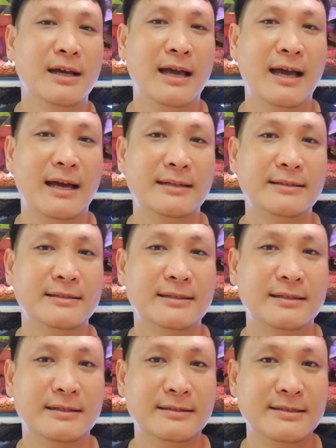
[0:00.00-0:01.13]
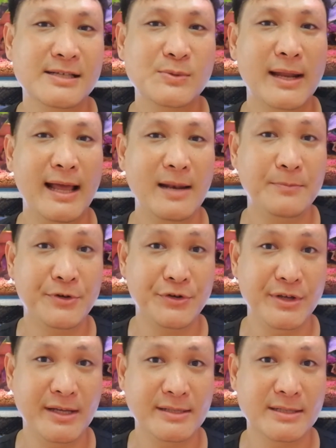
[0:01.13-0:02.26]
and this will help
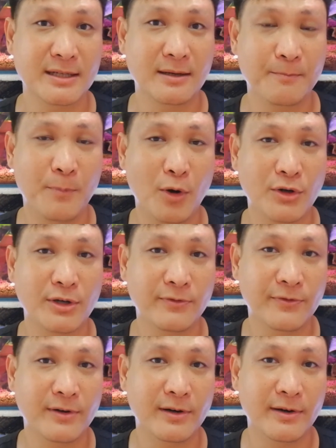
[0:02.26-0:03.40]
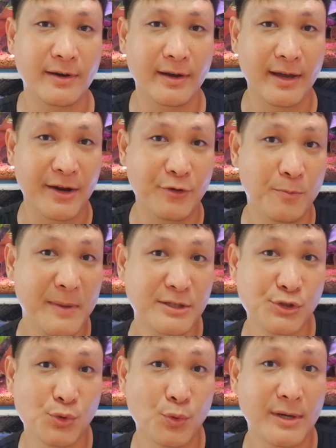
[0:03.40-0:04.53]
create a pocket of aerobic
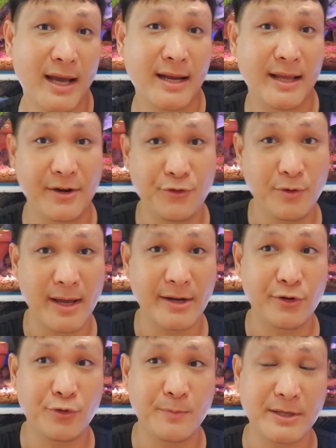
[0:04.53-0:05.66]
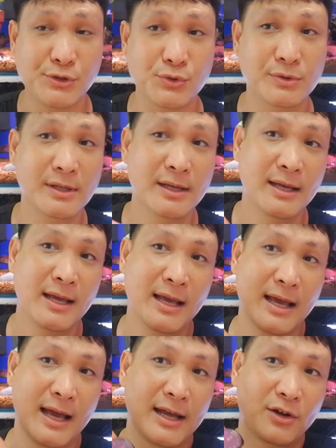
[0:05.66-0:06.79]
zone and anaerobic zone.
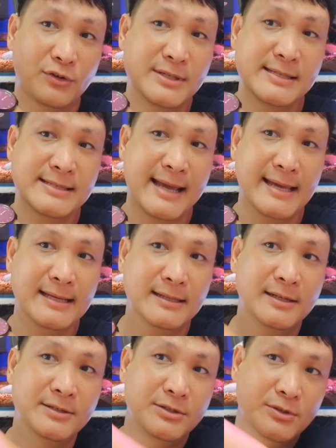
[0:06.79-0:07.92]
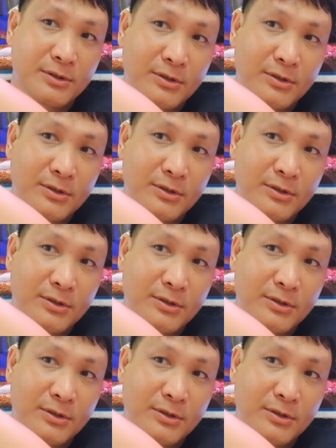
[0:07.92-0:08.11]
And on this tank, you